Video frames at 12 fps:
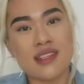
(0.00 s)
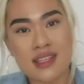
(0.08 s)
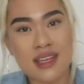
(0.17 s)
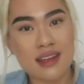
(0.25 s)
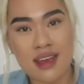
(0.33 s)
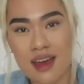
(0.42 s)

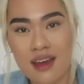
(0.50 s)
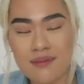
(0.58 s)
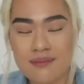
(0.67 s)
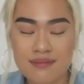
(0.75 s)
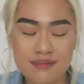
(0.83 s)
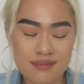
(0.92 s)
skincare.
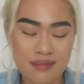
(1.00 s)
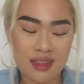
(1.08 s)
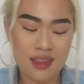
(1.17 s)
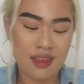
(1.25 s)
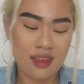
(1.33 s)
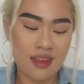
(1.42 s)

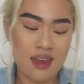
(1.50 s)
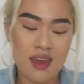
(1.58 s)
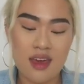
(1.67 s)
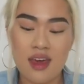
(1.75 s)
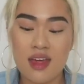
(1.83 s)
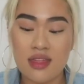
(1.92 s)

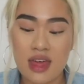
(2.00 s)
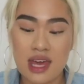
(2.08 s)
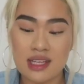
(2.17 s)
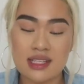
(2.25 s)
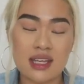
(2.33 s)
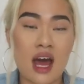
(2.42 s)

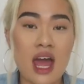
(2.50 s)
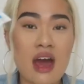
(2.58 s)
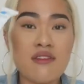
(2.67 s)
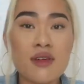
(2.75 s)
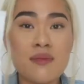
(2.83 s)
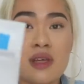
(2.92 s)
This. I
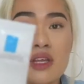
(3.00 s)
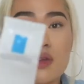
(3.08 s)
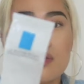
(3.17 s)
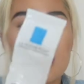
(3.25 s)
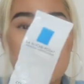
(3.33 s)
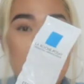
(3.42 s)
haven't been
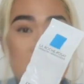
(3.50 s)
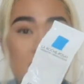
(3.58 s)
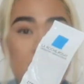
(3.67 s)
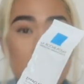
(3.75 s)
using this